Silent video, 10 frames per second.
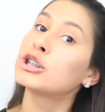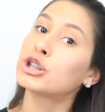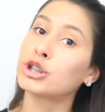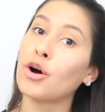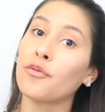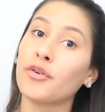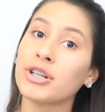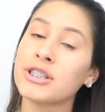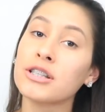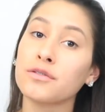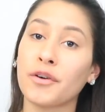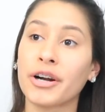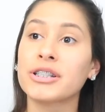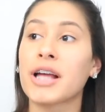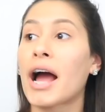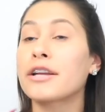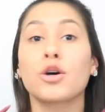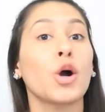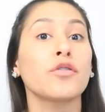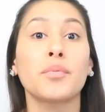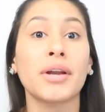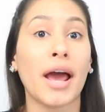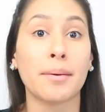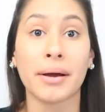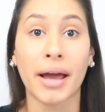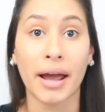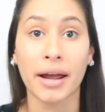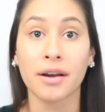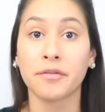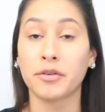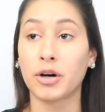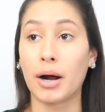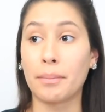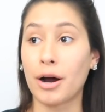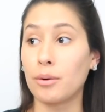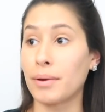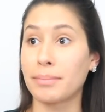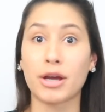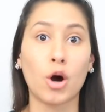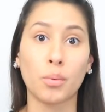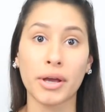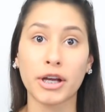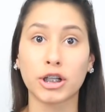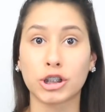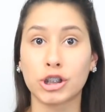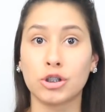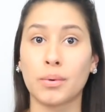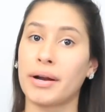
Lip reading: So first things first, I know I've been MIA for about maybe a week or two,